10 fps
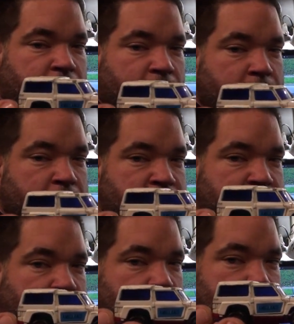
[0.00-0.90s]
that
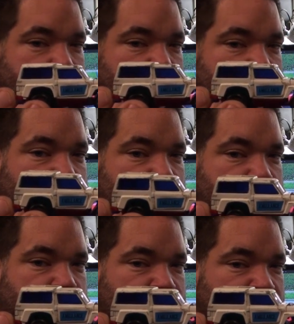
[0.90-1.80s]
Majorette made
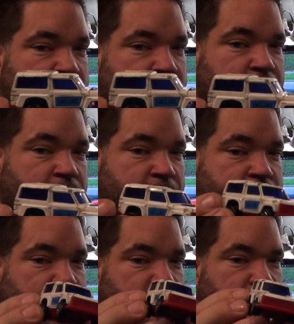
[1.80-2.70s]
for younger
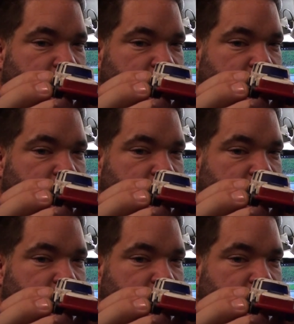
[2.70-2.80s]
kids.